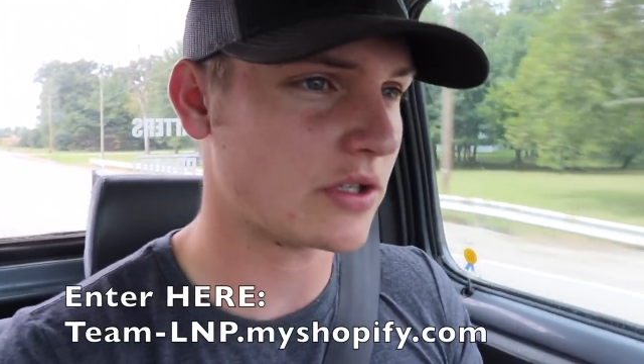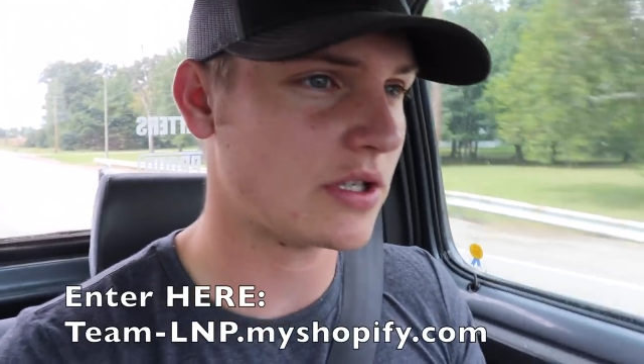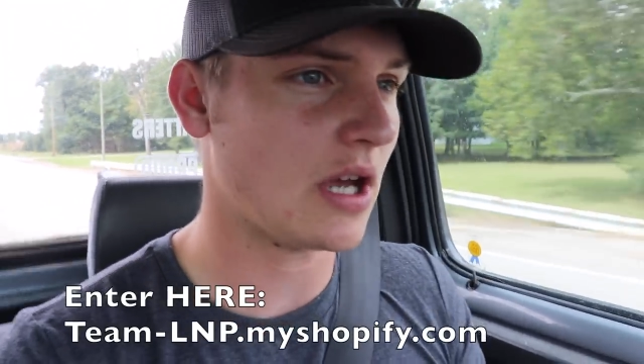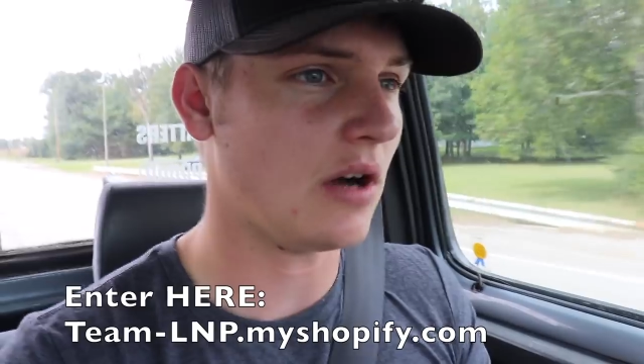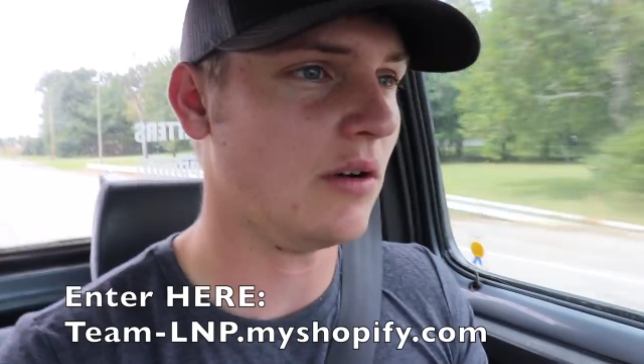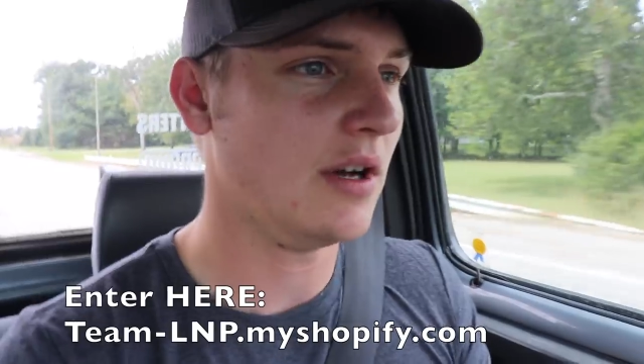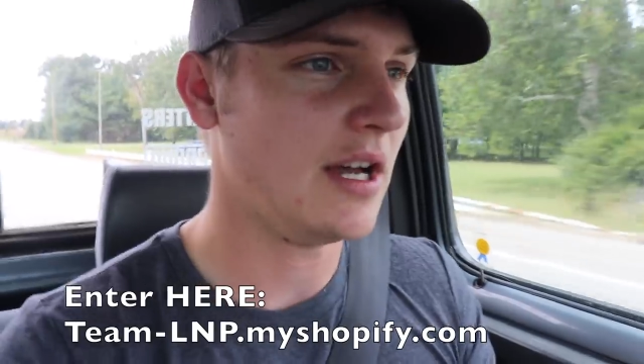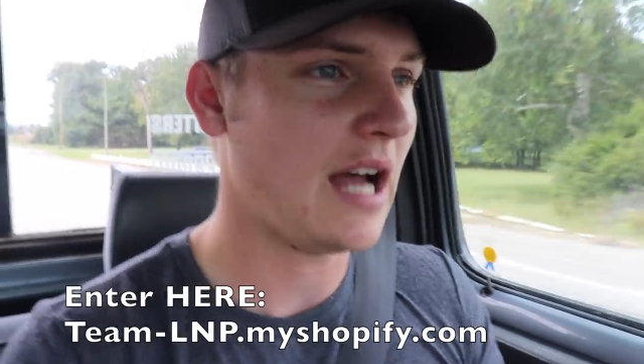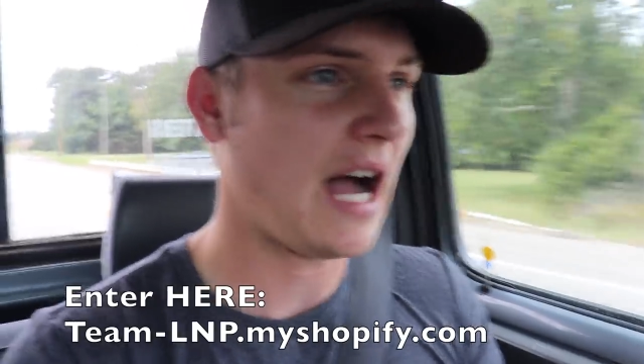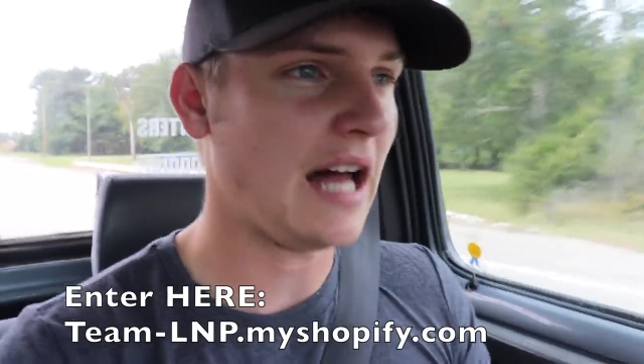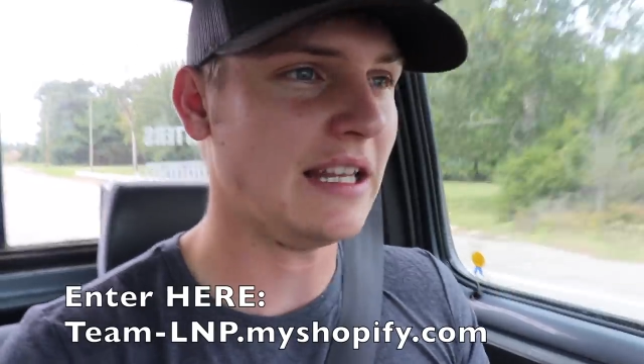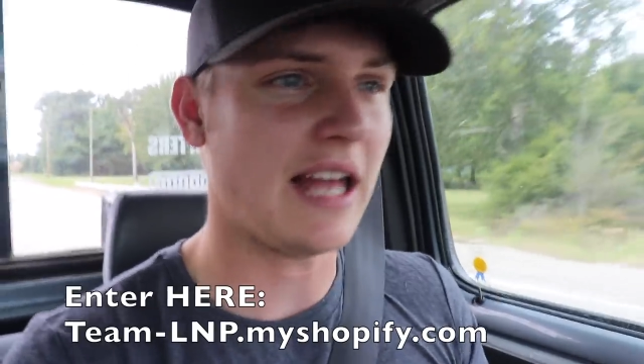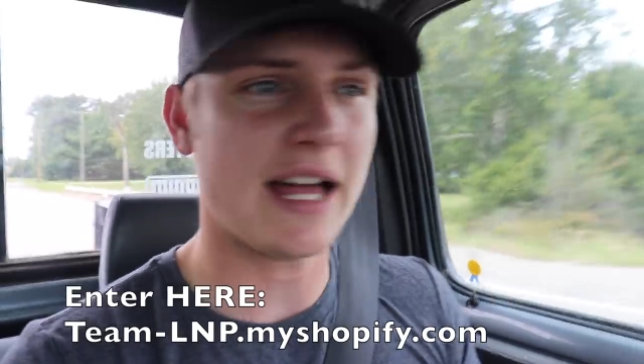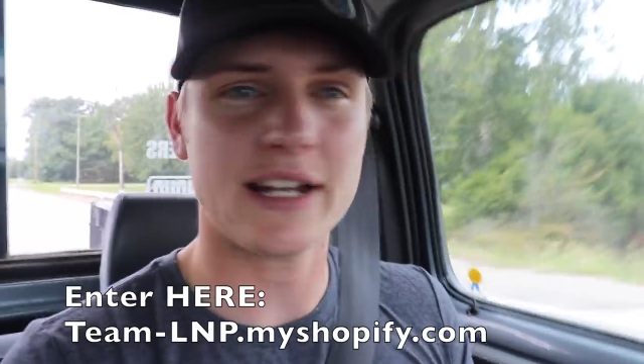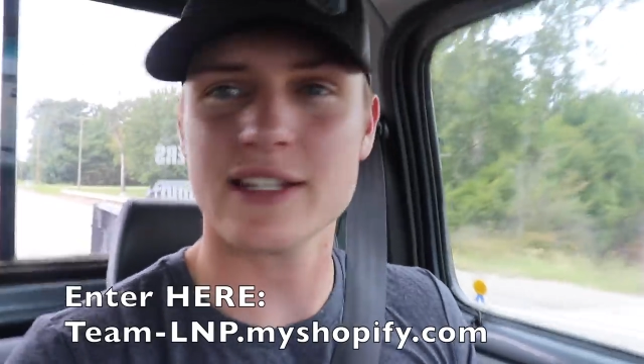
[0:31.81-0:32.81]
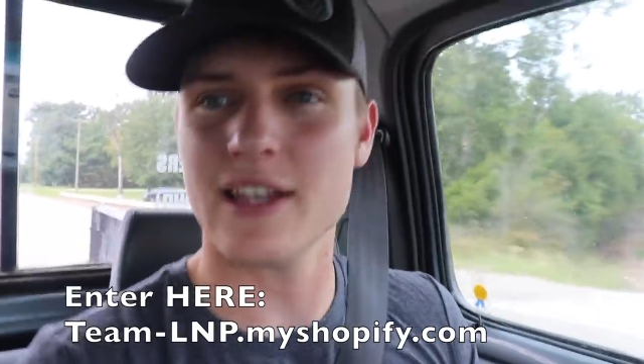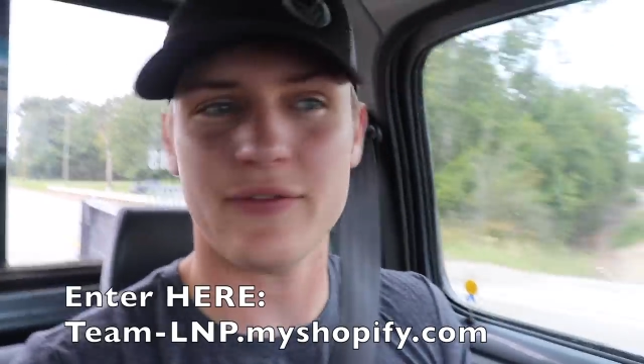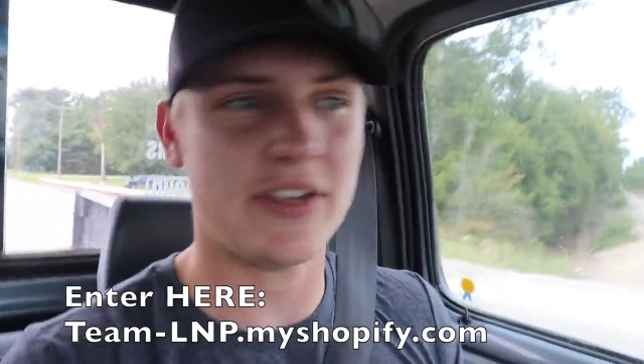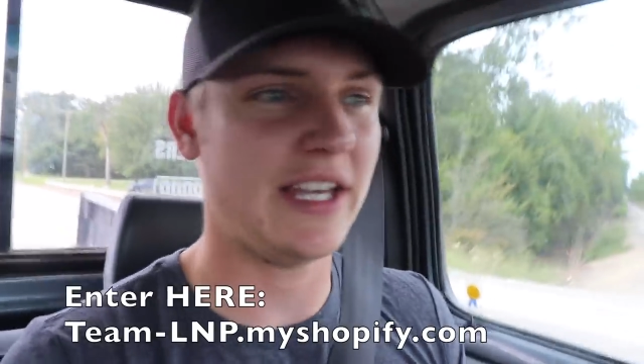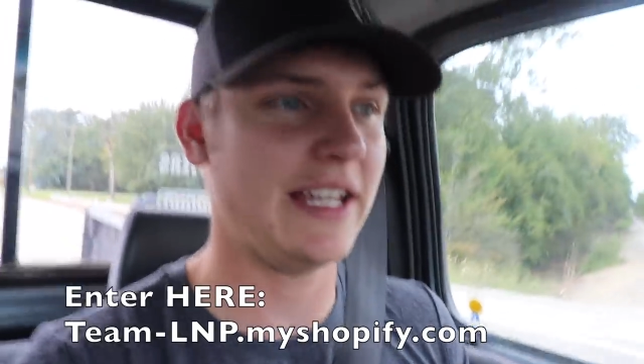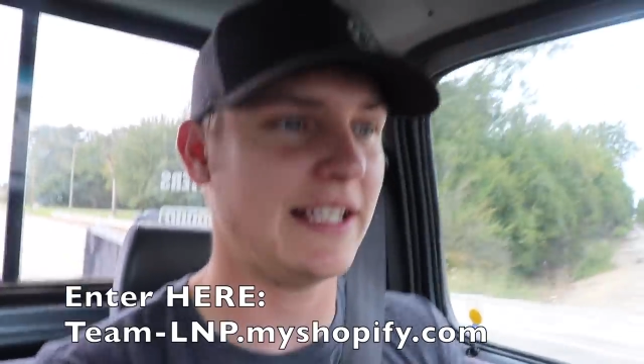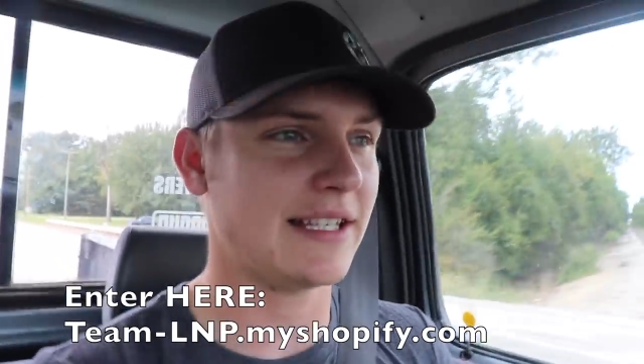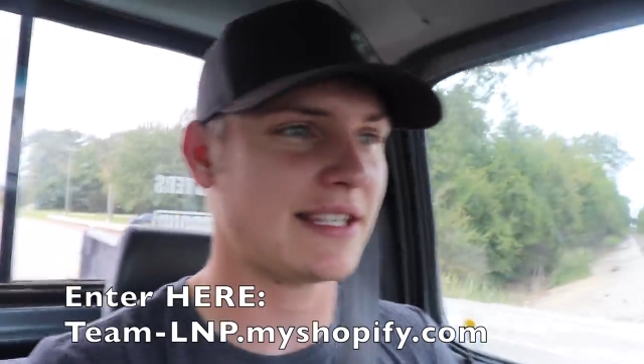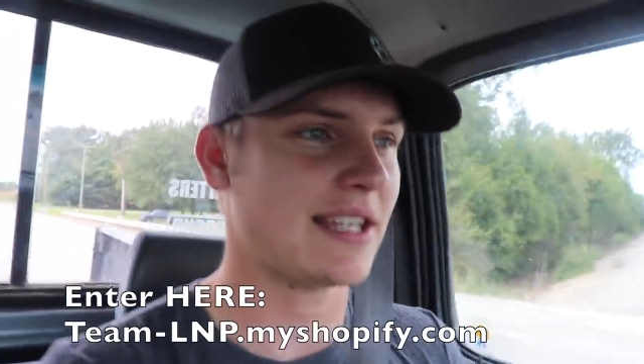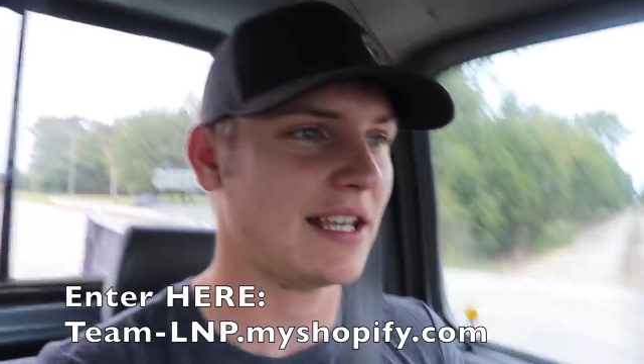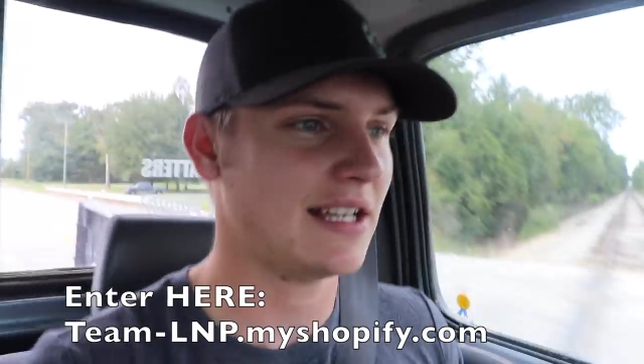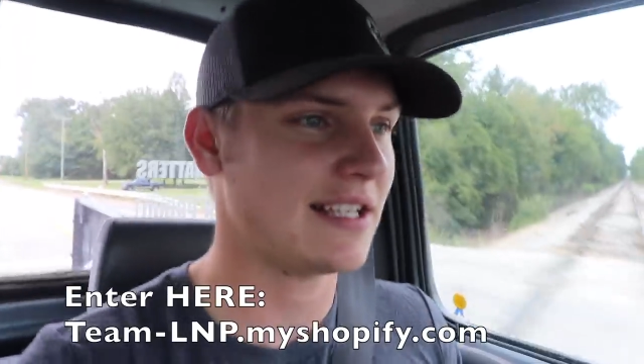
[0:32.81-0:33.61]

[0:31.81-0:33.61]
So a lot of stuff is